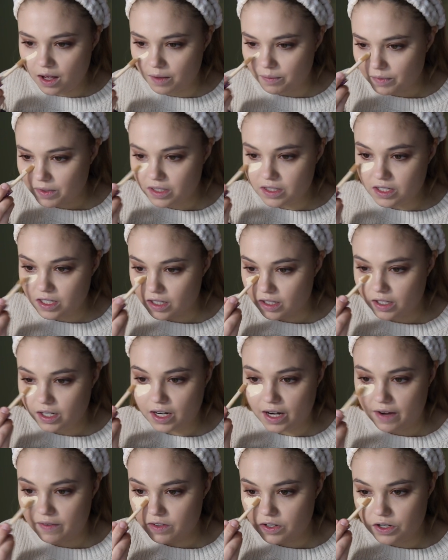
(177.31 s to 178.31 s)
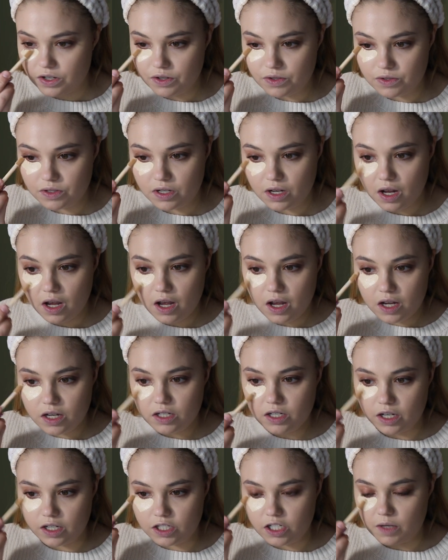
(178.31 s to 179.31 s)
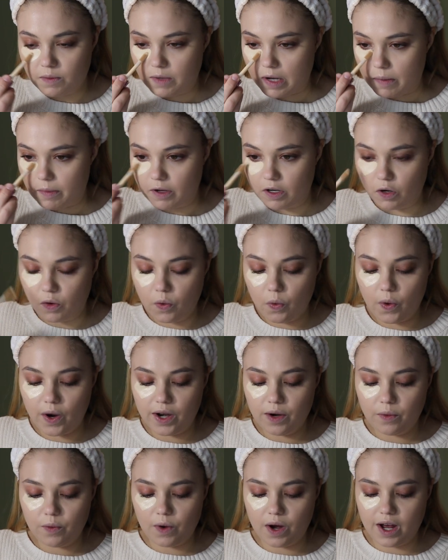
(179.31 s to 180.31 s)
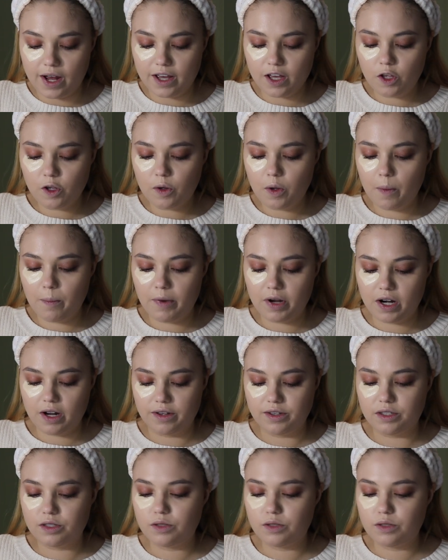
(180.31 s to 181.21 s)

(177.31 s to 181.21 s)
um, concealer. I haven't used Tarte Shape Tape in quite a while, but I